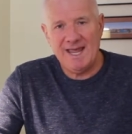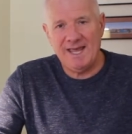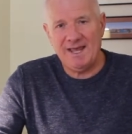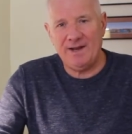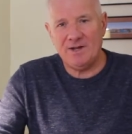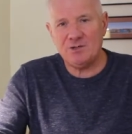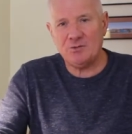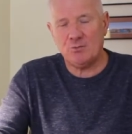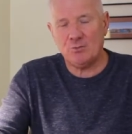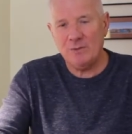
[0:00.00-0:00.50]

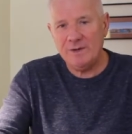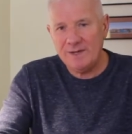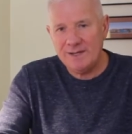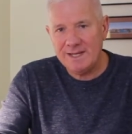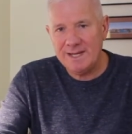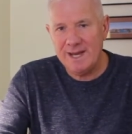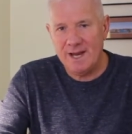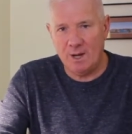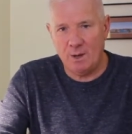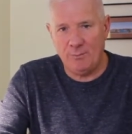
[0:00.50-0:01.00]
And it's
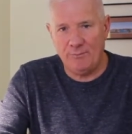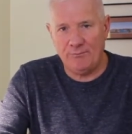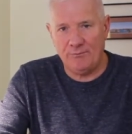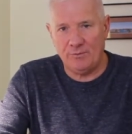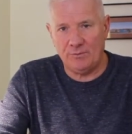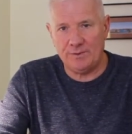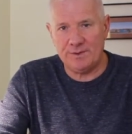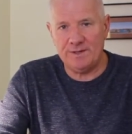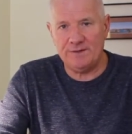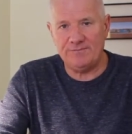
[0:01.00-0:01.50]
really
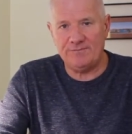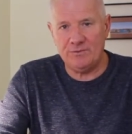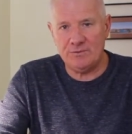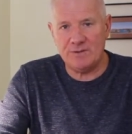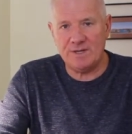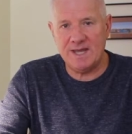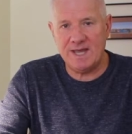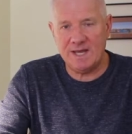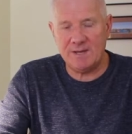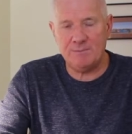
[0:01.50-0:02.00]
helpful, if
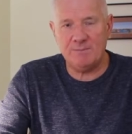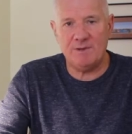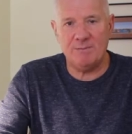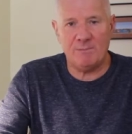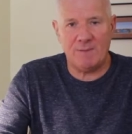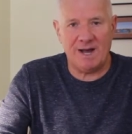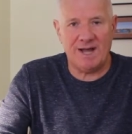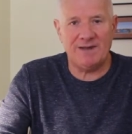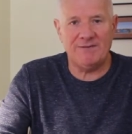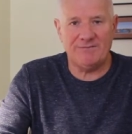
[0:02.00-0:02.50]
you can be
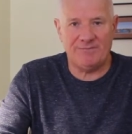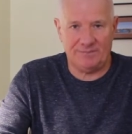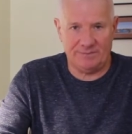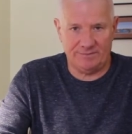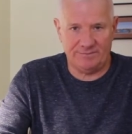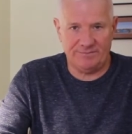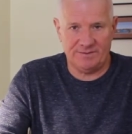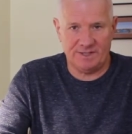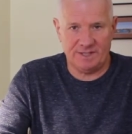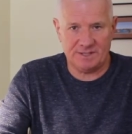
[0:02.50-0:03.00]
mindful
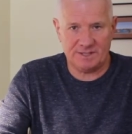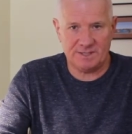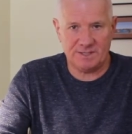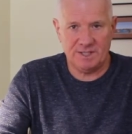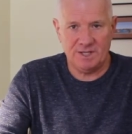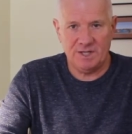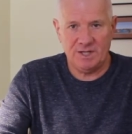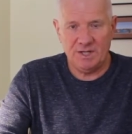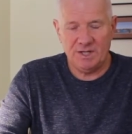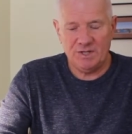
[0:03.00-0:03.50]
of
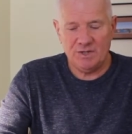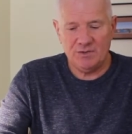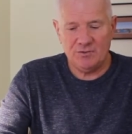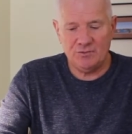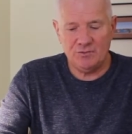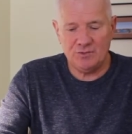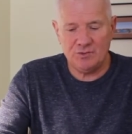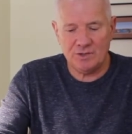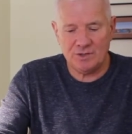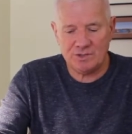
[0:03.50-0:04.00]
this,
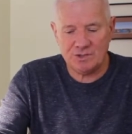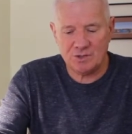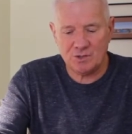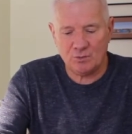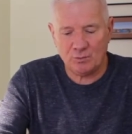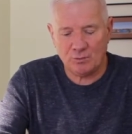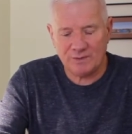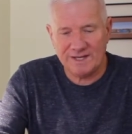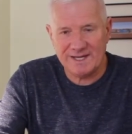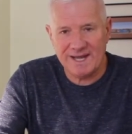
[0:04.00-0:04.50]
to just
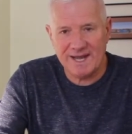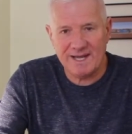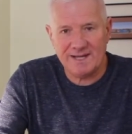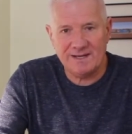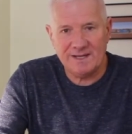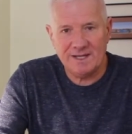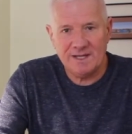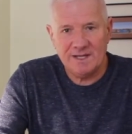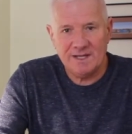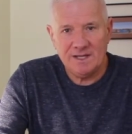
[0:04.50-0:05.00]

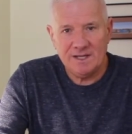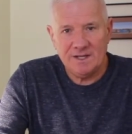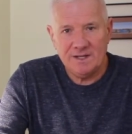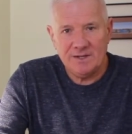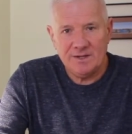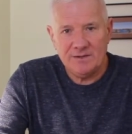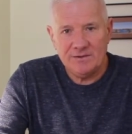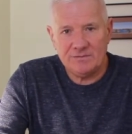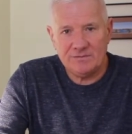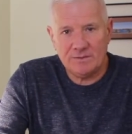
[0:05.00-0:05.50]
create
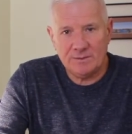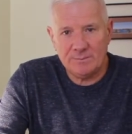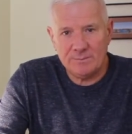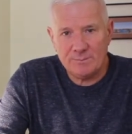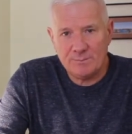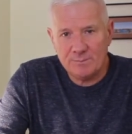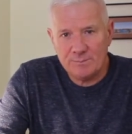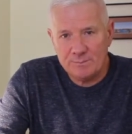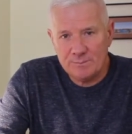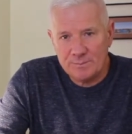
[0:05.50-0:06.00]

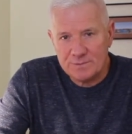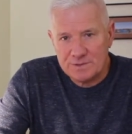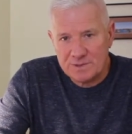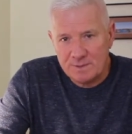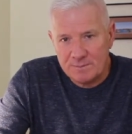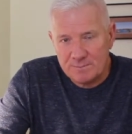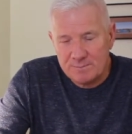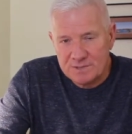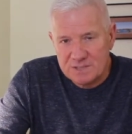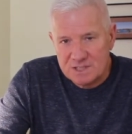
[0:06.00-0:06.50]
some
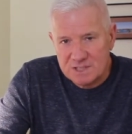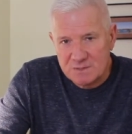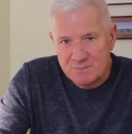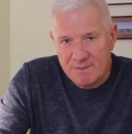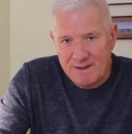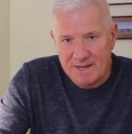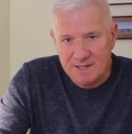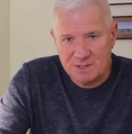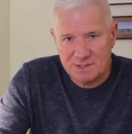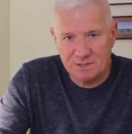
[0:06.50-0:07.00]

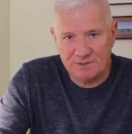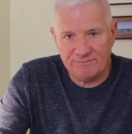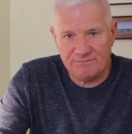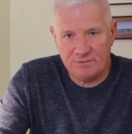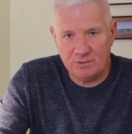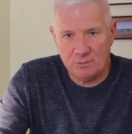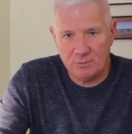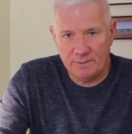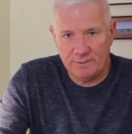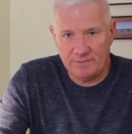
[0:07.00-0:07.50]
space,
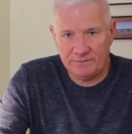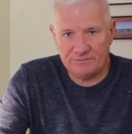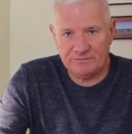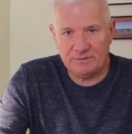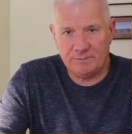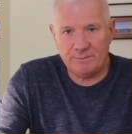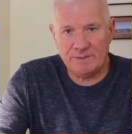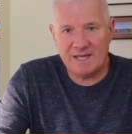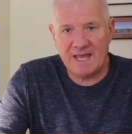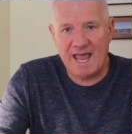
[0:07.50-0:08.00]
if you will,
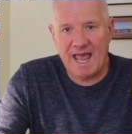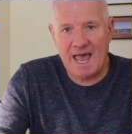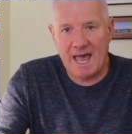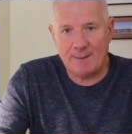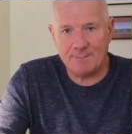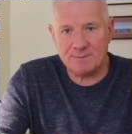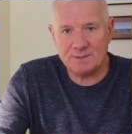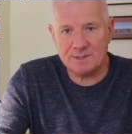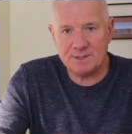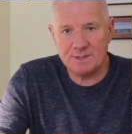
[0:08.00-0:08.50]
some
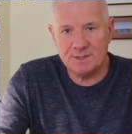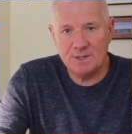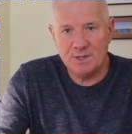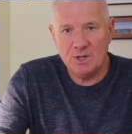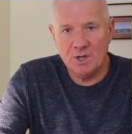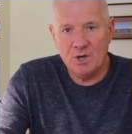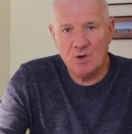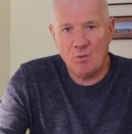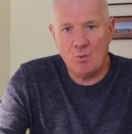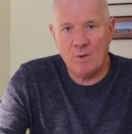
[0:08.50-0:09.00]
gaps
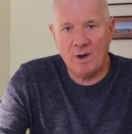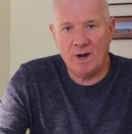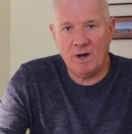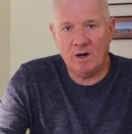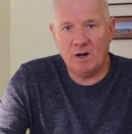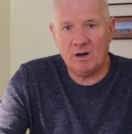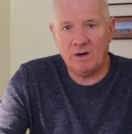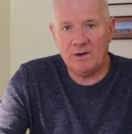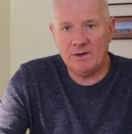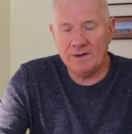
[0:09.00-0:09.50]

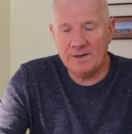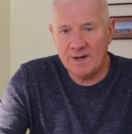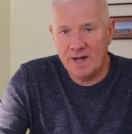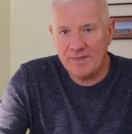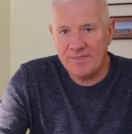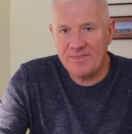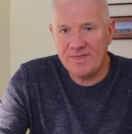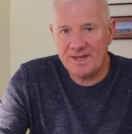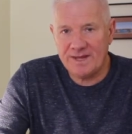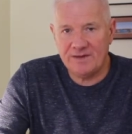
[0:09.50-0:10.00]
where
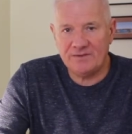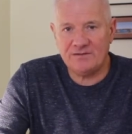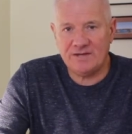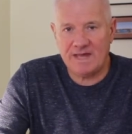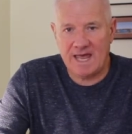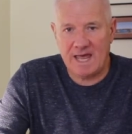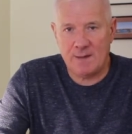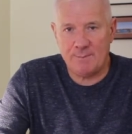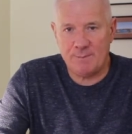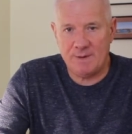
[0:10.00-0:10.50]
nothing is
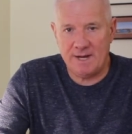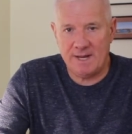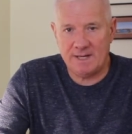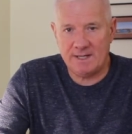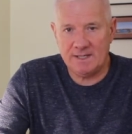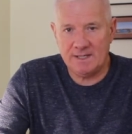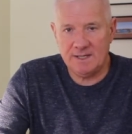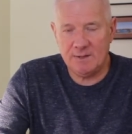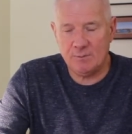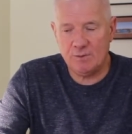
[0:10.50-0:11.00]

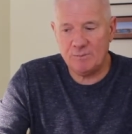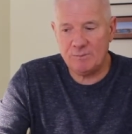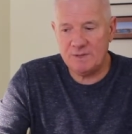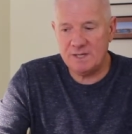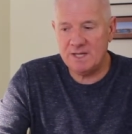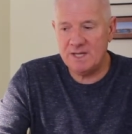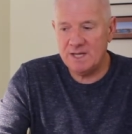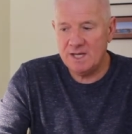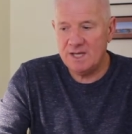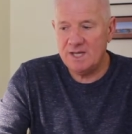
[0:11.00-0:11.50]
happening. It
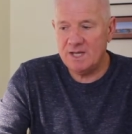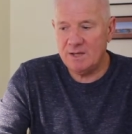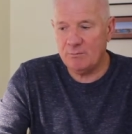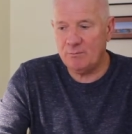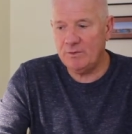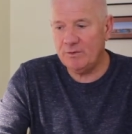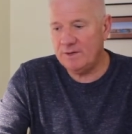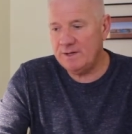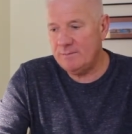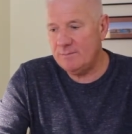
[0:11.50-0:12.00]

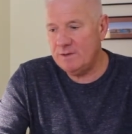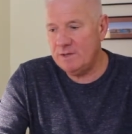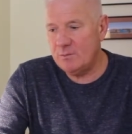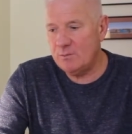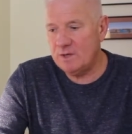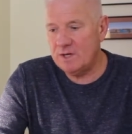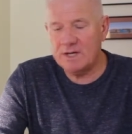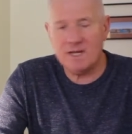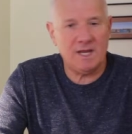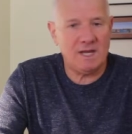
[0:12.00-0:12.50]
really be
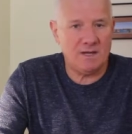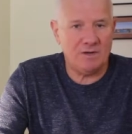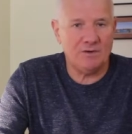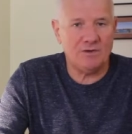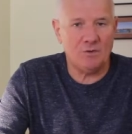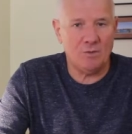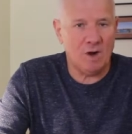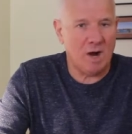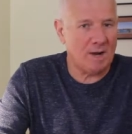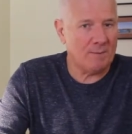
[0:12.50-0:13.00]
akin
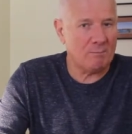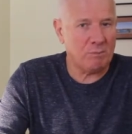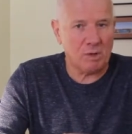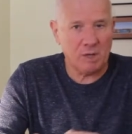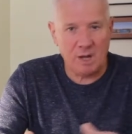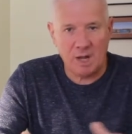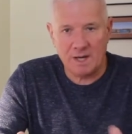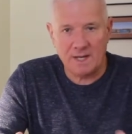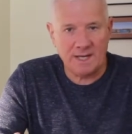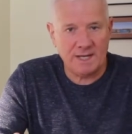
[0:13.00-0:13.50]
to
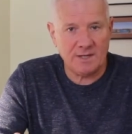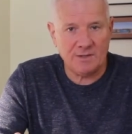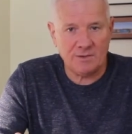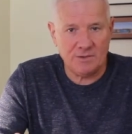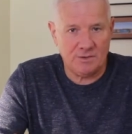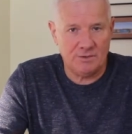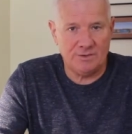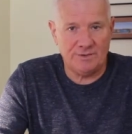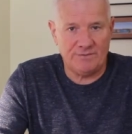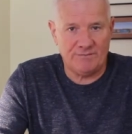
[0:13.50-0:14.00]

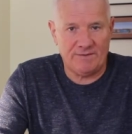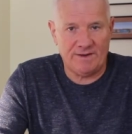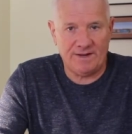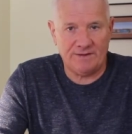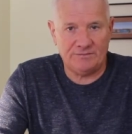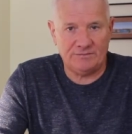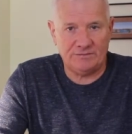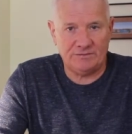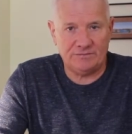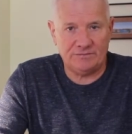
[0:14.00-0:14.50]
unplugging your
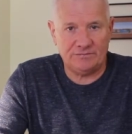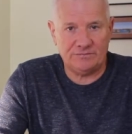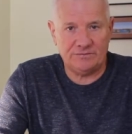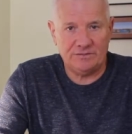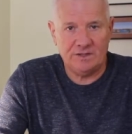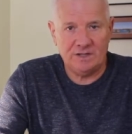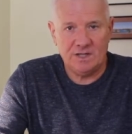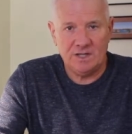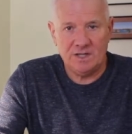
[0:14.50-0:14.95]
devices,